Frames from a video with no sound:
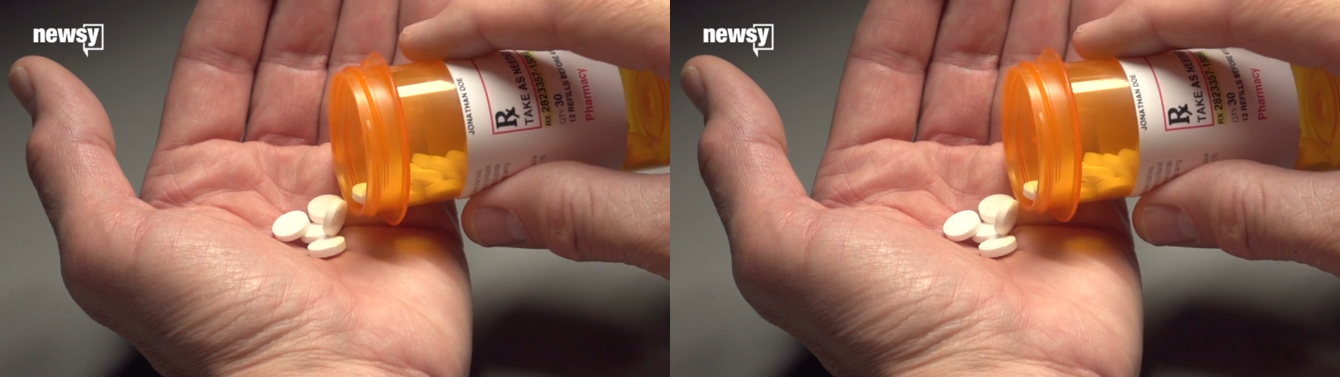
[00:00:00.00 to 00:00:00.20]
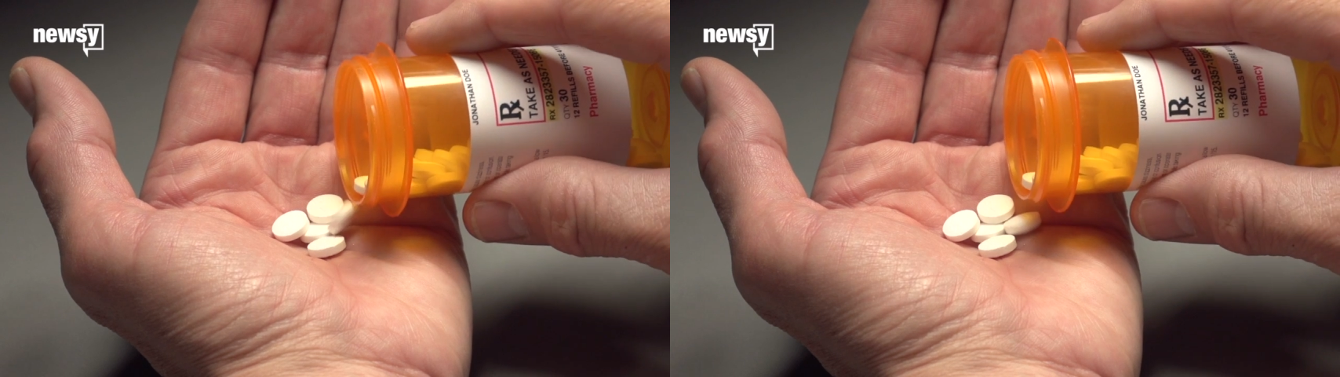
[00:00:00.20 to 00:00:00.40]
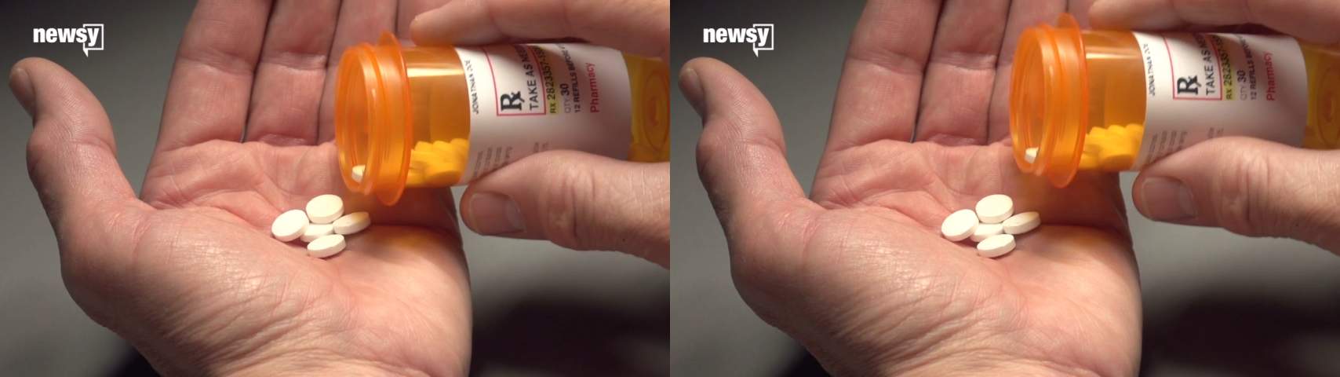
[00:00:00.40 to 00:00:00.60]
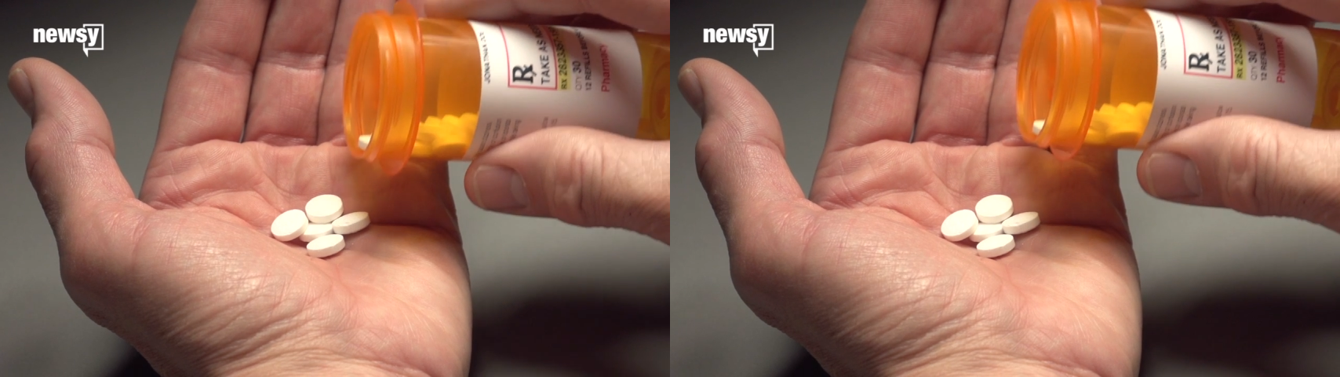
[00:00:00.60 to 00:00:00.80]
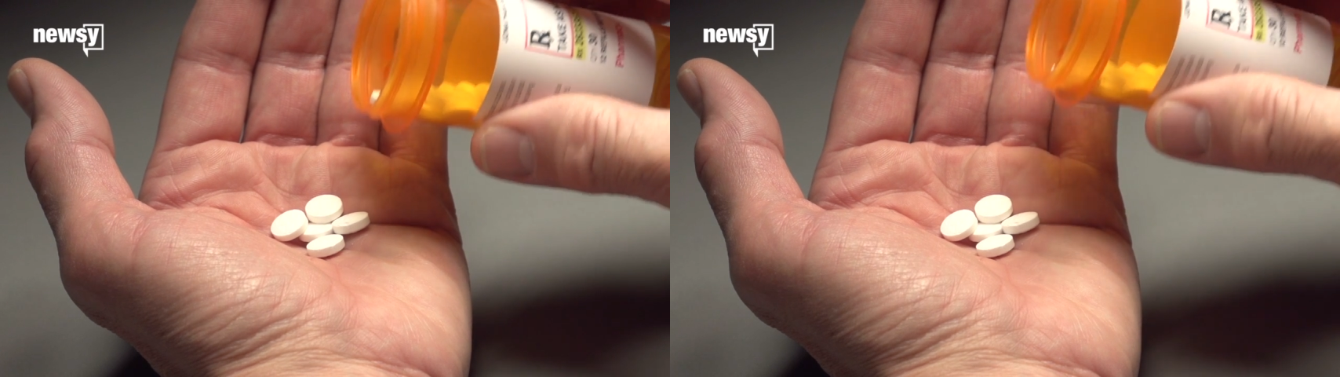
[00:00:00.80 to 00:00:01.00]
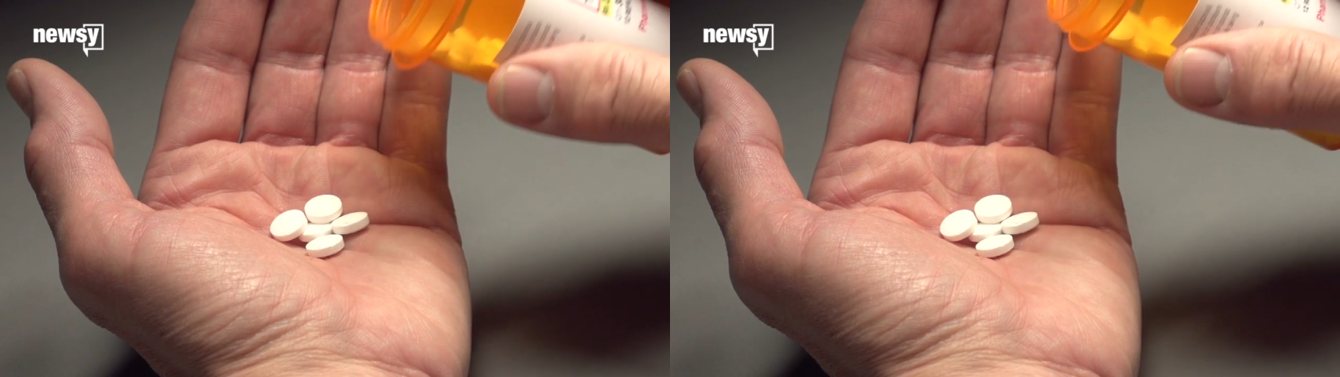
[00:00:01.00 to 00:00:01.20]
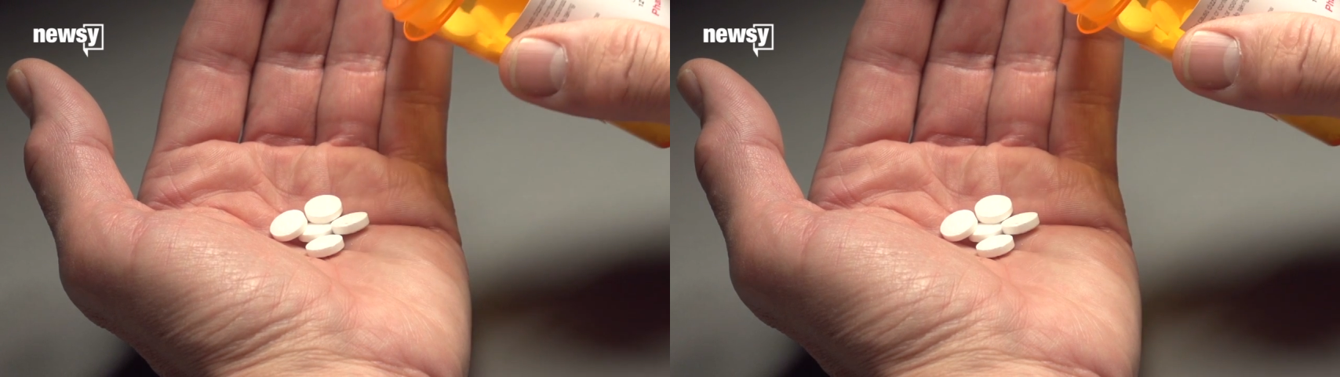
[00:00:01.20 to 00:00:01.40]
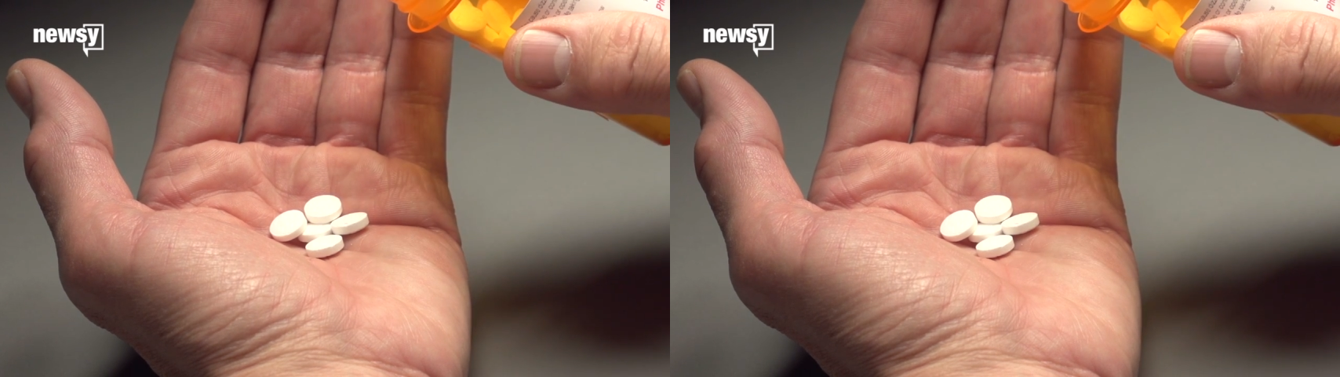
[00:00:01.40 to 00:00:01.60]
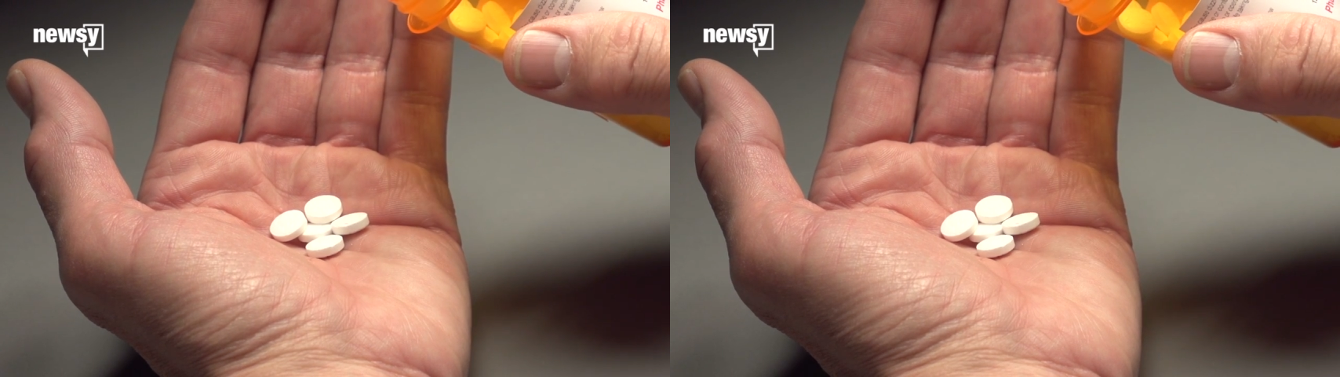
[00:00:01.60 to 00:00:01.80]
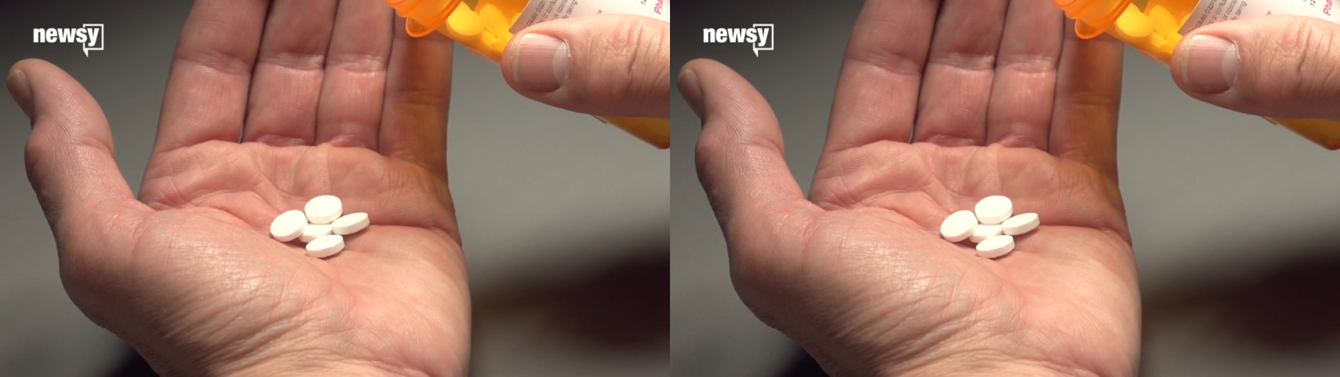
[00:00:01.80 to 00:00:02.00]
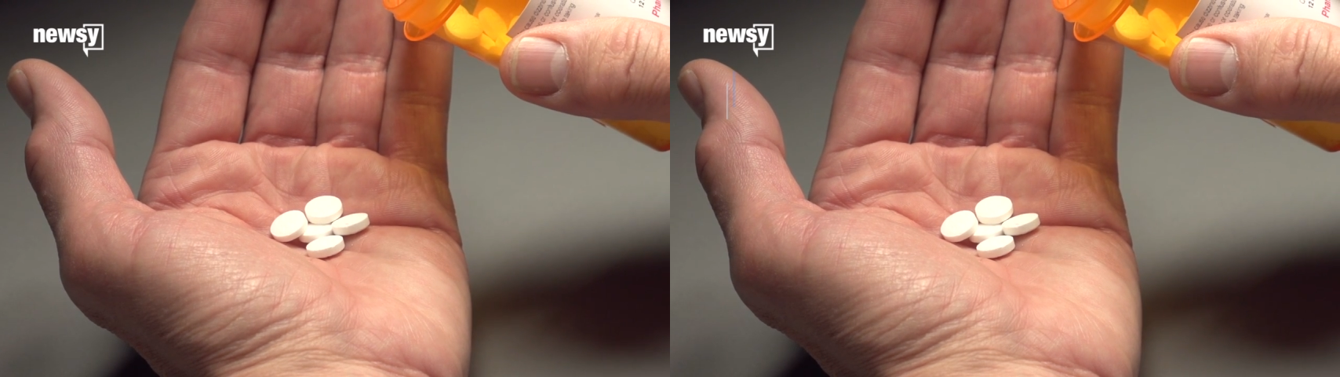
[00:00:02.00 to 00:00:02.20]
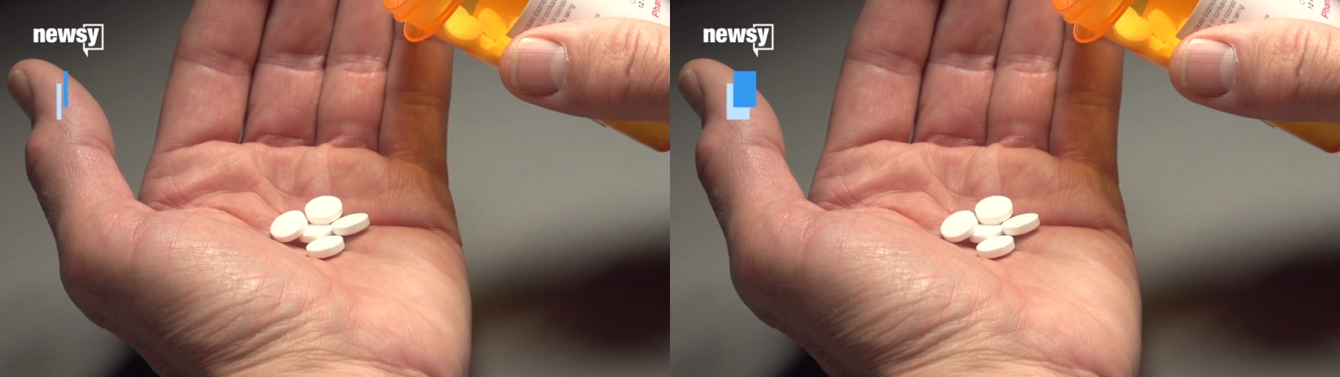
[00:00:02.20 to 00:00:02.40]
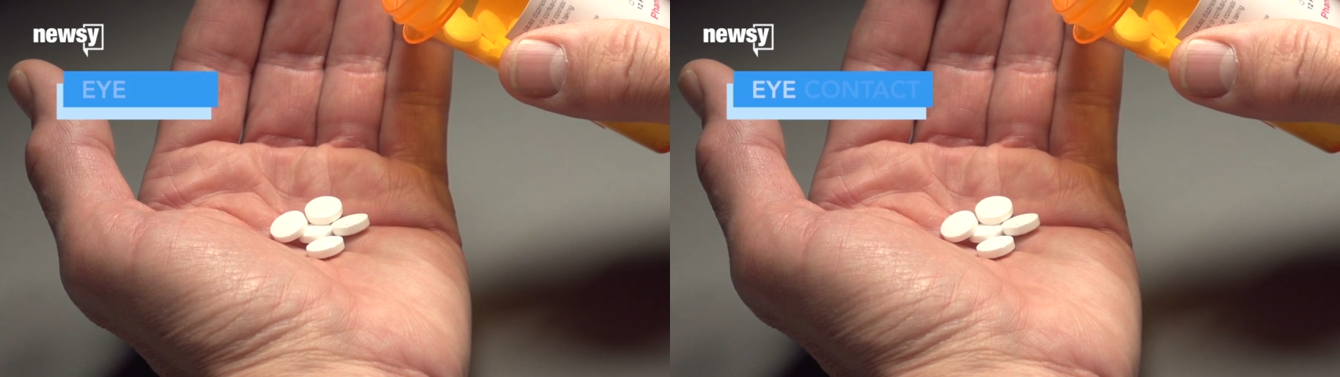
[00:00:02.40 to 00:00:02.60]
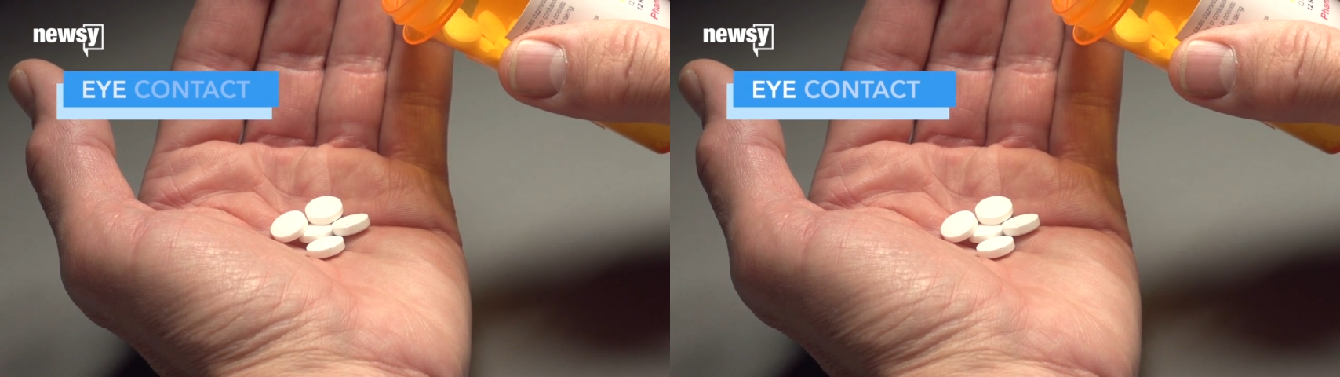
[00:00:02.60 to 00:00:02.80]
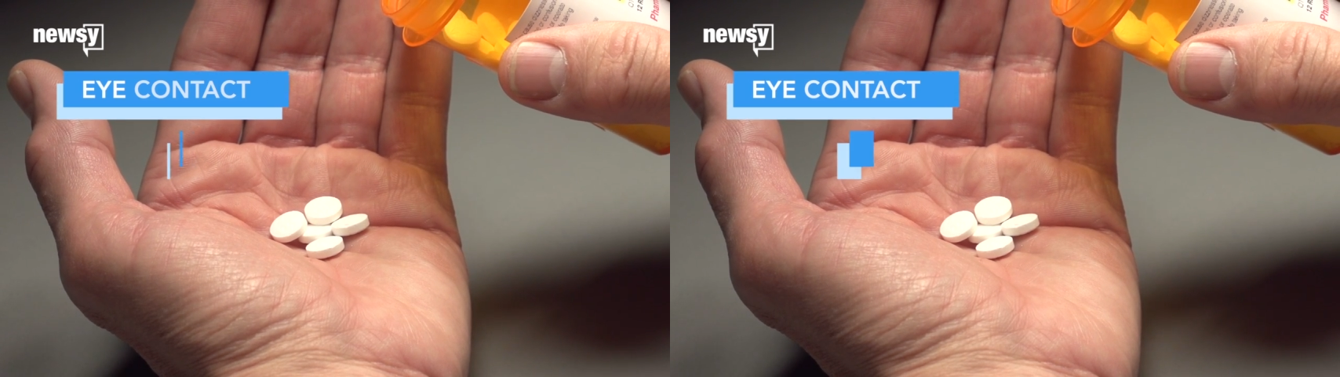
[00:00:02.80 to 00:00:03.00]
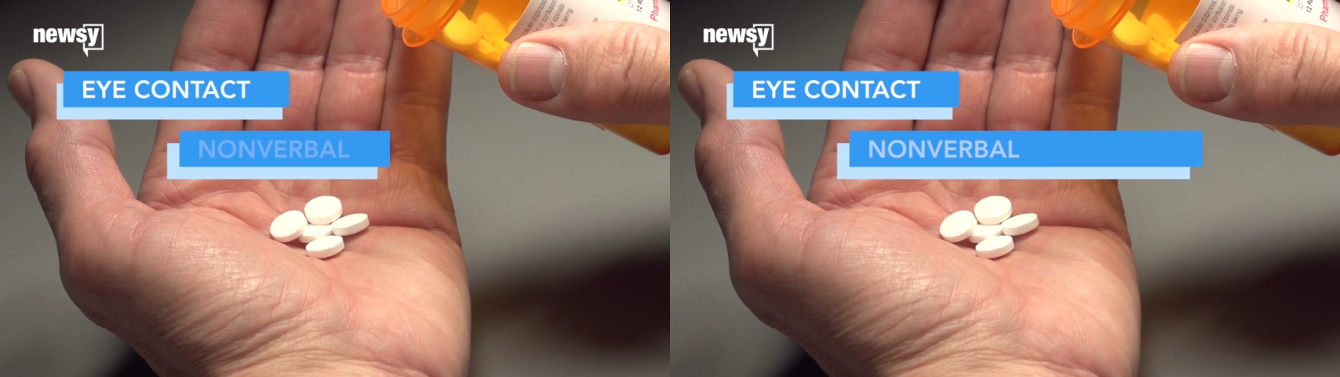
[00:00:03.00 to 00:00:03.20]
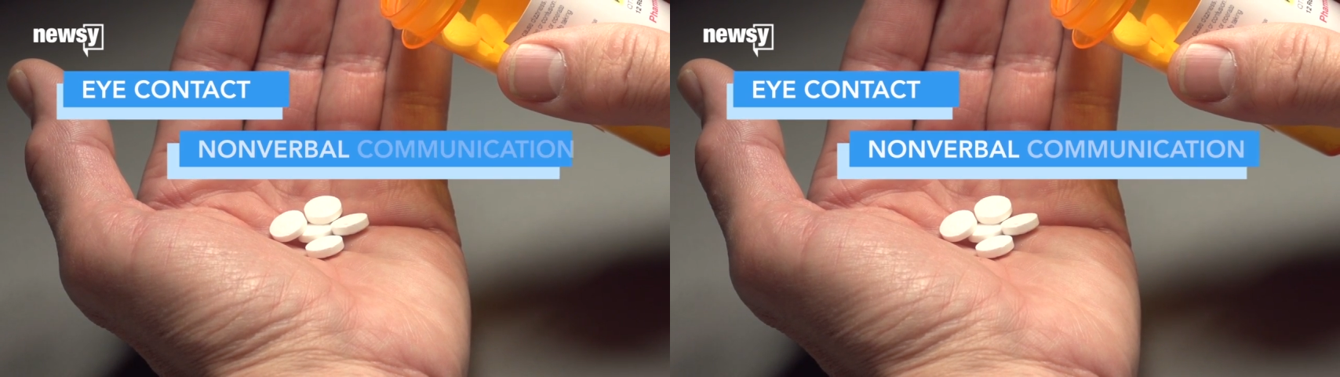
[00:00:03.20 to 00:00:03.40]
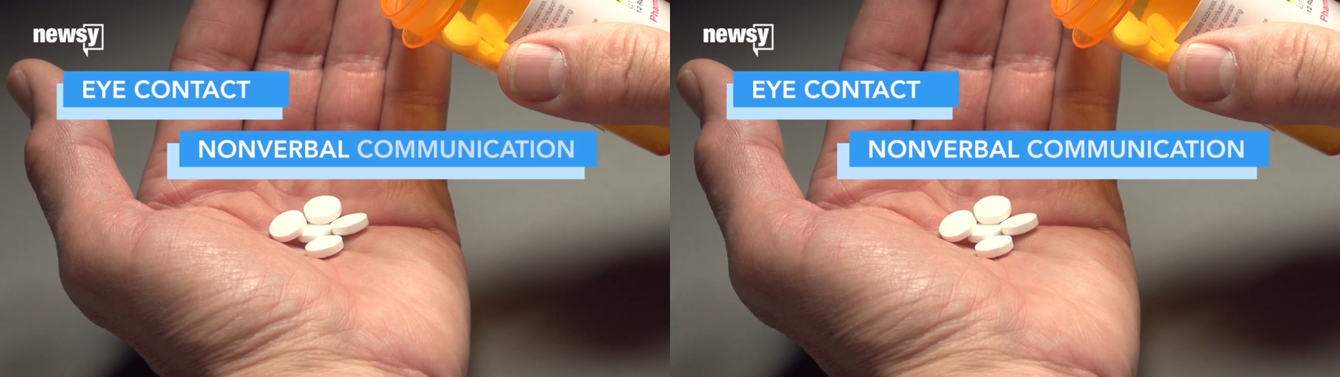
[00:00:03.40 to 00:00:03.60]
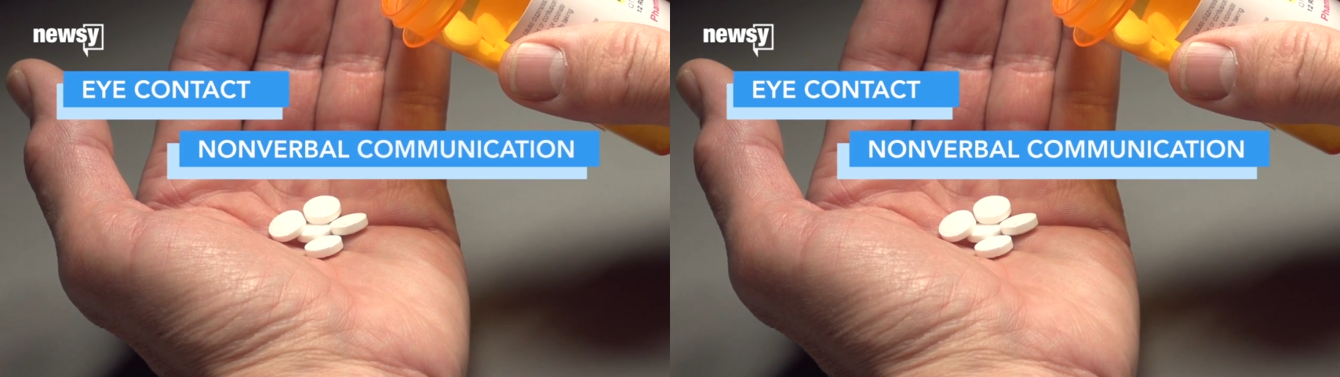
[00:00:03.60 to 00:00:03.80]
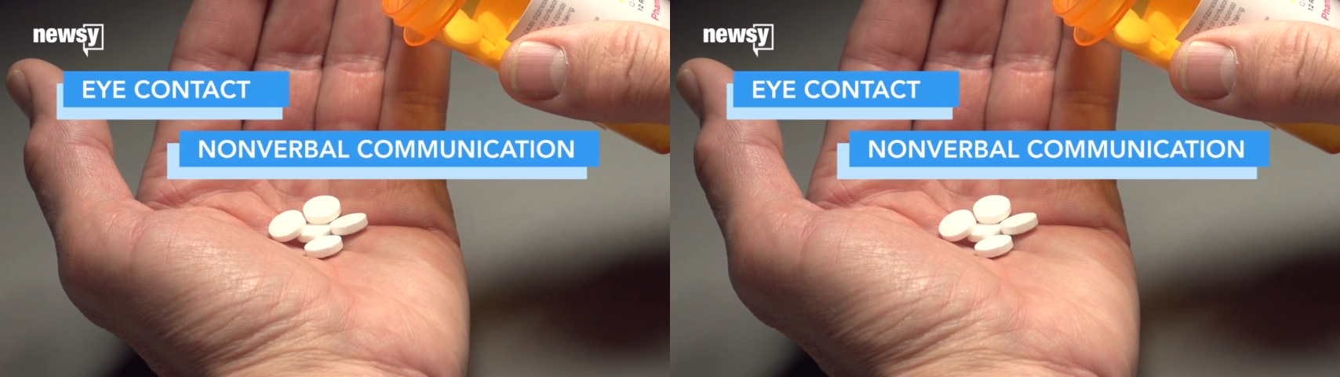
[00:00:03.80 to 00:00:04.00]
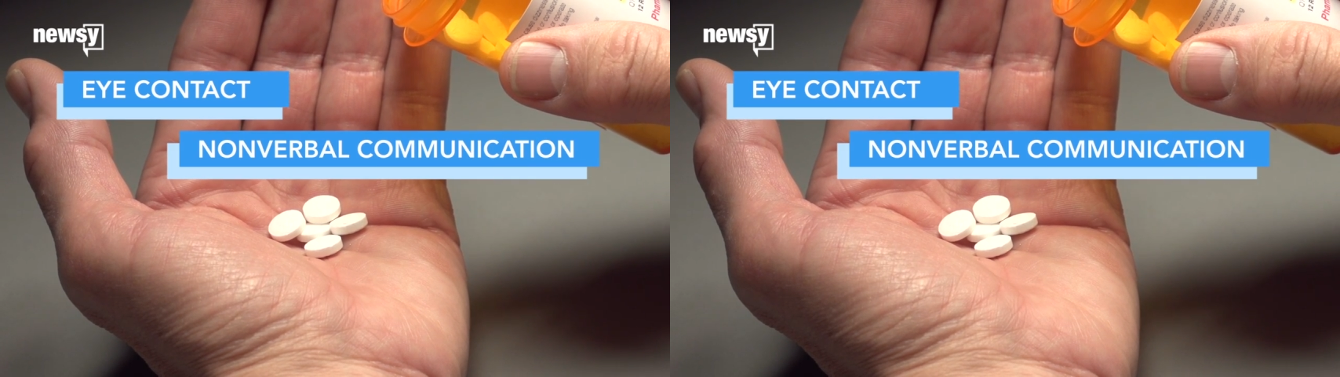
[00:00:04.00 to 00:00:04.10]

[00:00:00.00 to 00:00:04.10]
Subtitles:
Nobody's mouth can be seen.